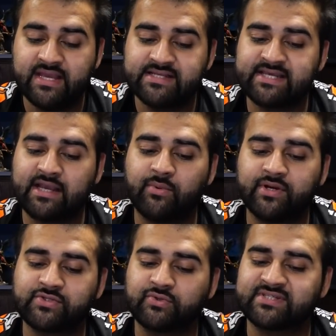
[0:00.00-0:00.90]
Second
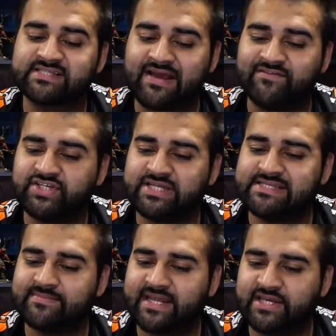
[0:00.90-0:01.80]
one is called Savage
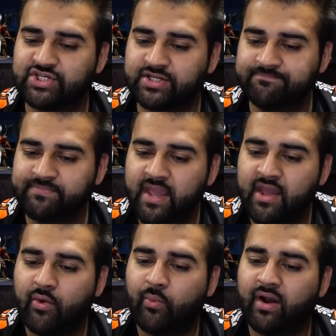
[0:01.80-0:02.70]
Intimidation.
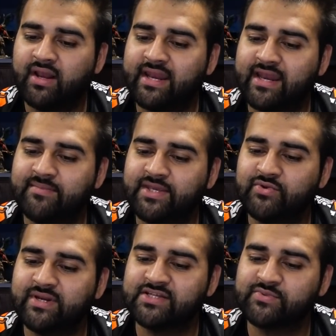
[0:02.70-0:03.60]
While an enemy
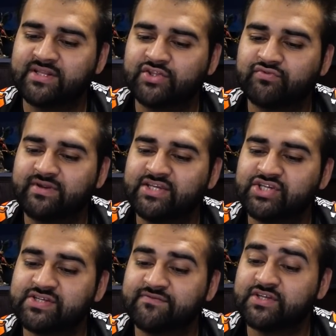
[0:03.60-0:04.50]
unit is within 3
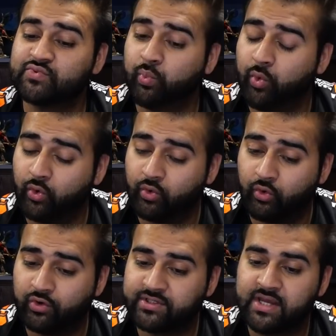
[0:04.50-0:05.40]
inches of this
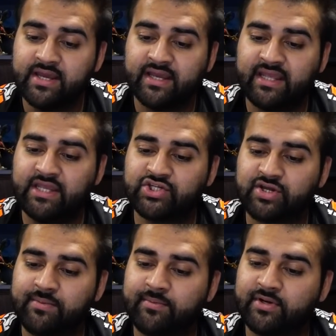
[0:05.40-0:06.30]
Warlord, each
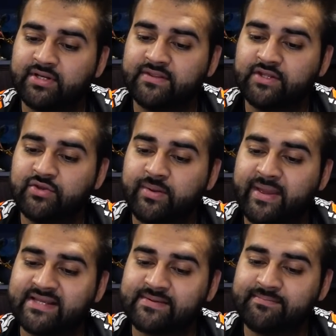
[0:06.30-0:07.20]
time a model in the unit
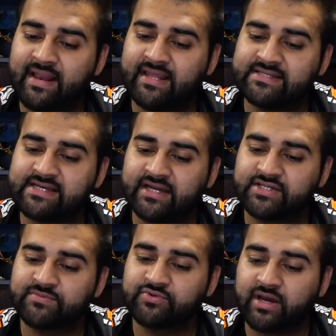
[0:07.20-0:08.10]
makes a melee
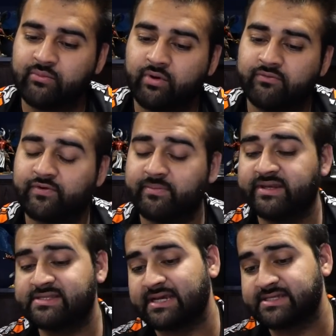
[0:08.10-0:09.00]
attack, subtract 1 from
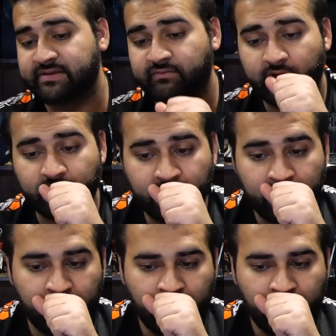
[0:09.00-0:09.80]
that attack's hit roll.